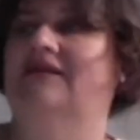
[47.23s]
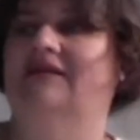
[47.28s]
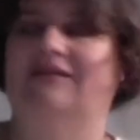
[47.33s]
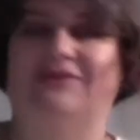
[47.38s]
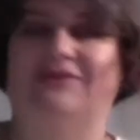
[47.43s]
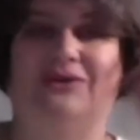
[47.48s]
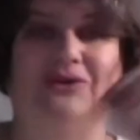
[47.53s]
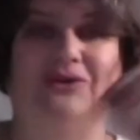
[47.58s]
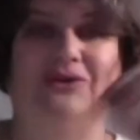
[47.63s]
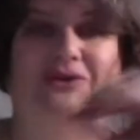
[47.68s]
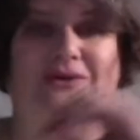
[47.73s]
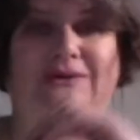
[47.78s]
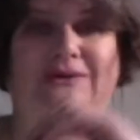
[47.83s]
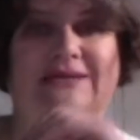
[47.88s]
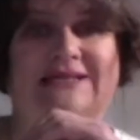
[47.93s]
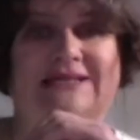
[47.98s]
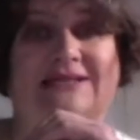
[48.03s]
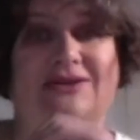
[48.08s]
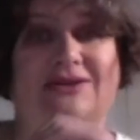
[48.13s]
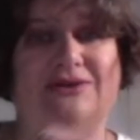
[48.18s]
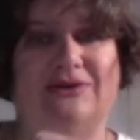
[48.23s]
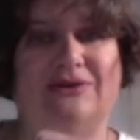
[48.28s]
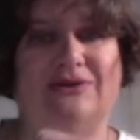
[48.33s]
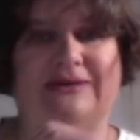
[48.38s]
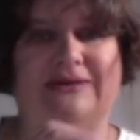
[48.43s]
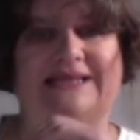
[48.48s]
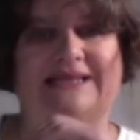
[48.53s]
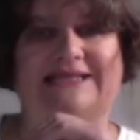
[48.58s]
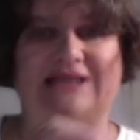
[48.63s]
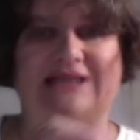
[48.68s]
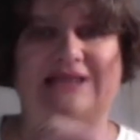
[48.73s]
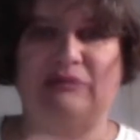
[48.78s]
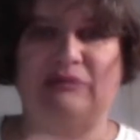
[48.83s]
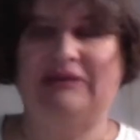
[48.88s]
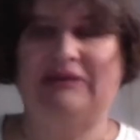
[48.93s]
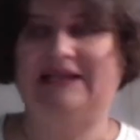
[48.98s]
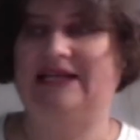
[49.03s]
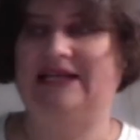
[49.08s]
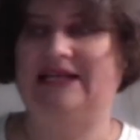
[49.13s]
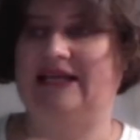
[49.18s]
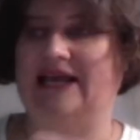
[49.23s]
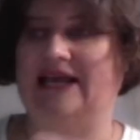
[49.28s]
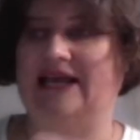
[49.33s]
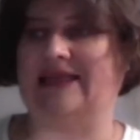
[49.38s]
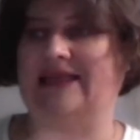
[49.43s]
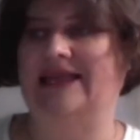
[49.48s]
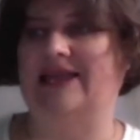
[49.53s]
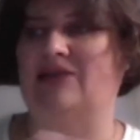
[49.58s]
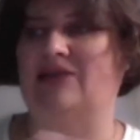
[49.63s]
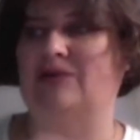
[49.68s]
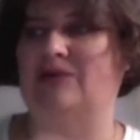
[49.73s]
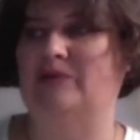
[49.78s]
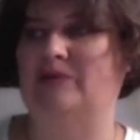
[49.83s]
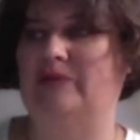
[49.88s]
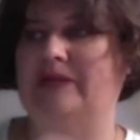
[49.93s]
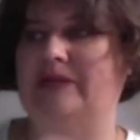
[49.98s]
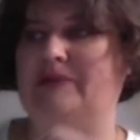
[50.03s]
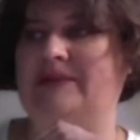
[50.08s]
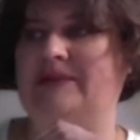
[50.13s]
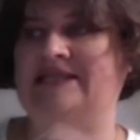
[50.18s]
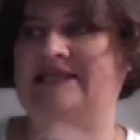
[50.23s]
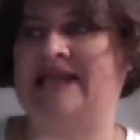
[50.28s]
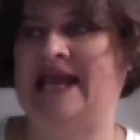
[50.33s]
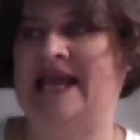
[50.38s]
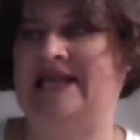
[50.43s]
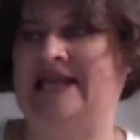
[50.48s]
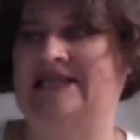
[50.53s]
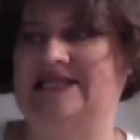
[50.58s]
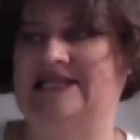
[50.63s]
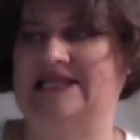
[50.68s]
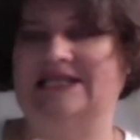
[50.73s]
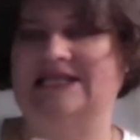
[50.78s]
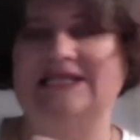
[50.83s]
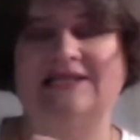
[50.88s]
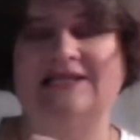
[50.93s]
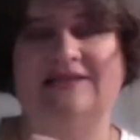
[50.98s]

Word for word: Google is a US company and they could be protected